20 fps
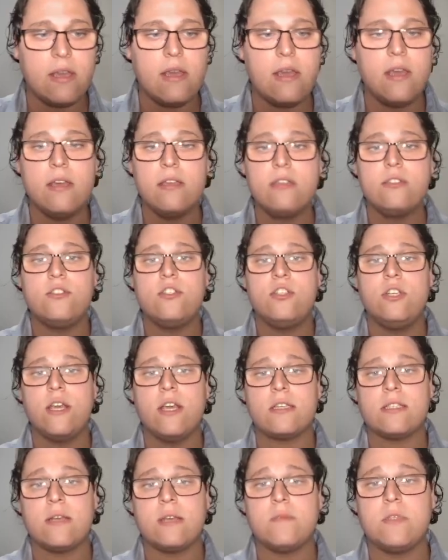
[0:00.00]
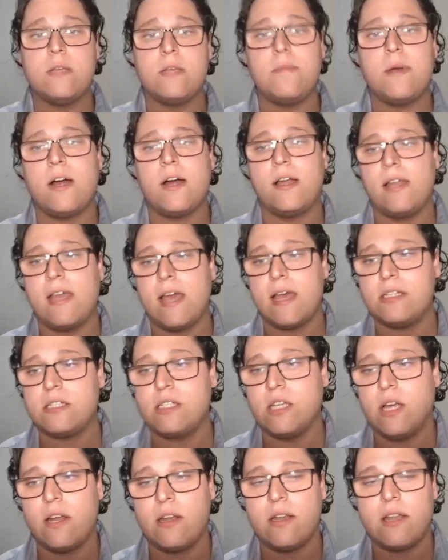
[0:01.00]
is G S M C podcast
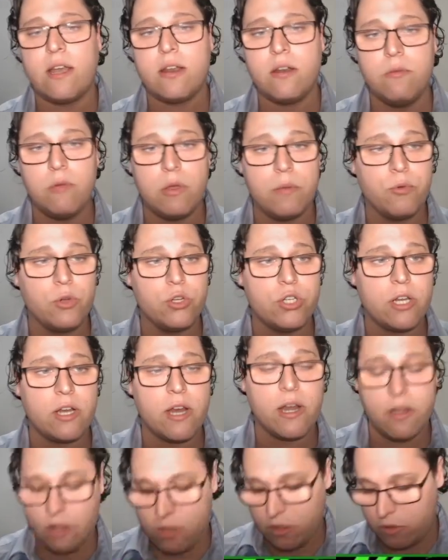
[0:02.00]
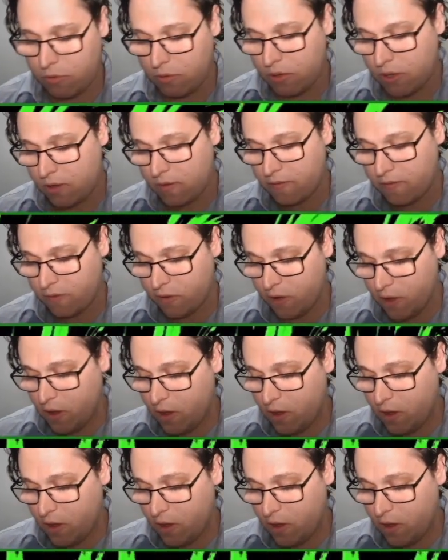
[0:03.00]
dot net. We appreciate anything you give.